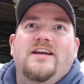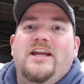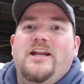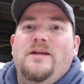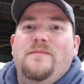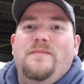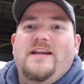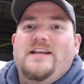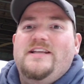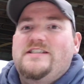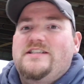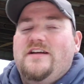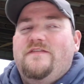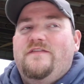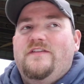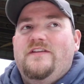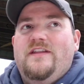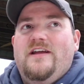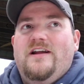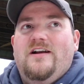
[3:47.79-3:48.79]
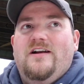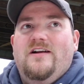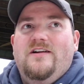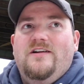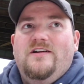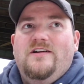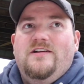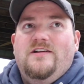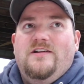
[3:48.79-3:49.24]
bitty stuff in there.